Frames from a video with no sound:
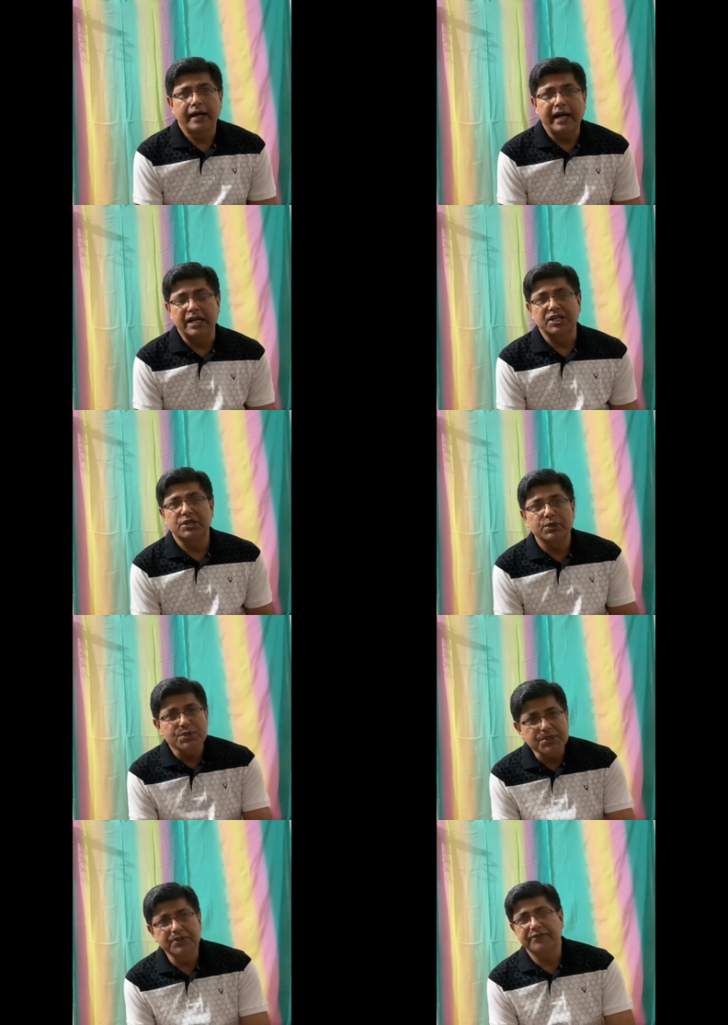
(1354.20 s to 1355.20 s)
And close
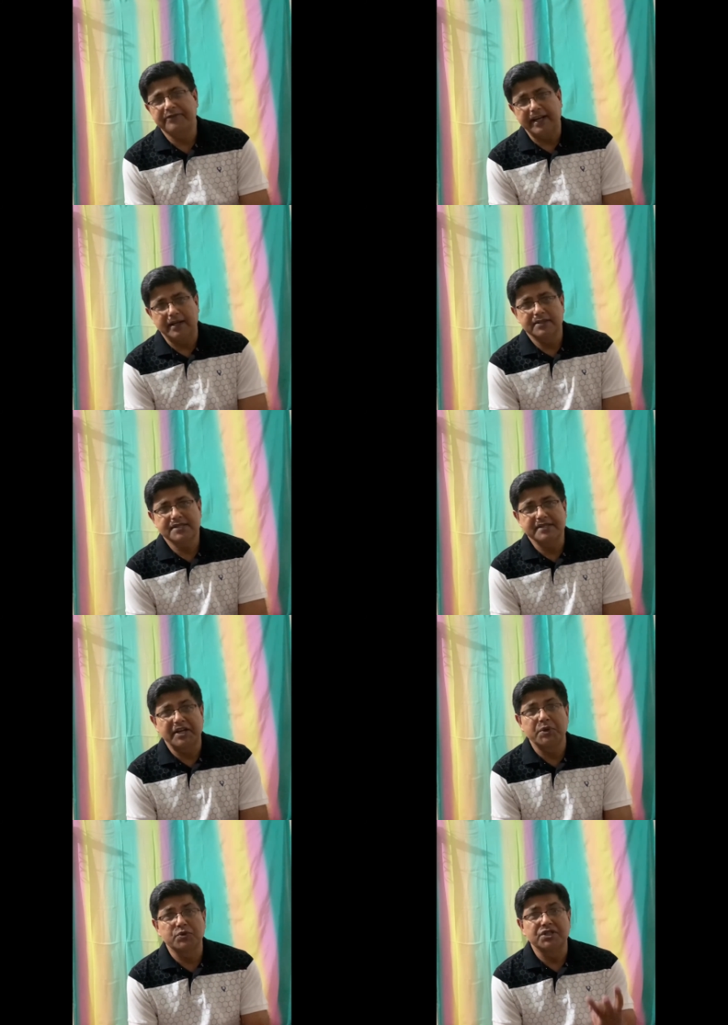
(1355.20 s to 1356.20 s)
to the fence,
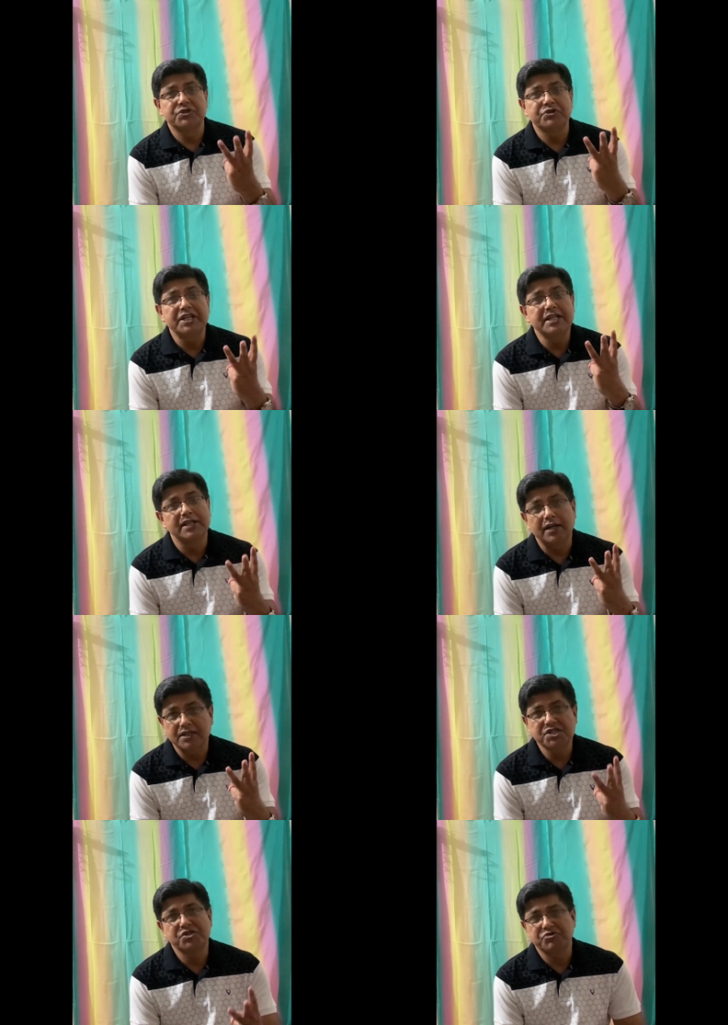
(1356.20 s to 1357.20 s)
there were 3
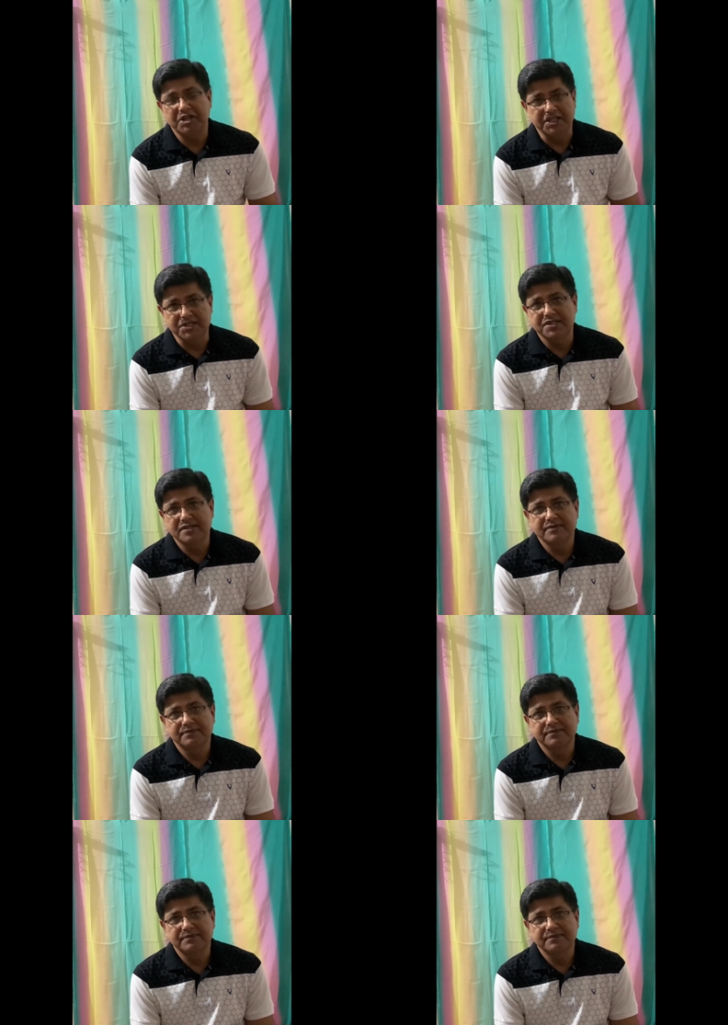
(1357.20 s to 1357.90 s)
large trees.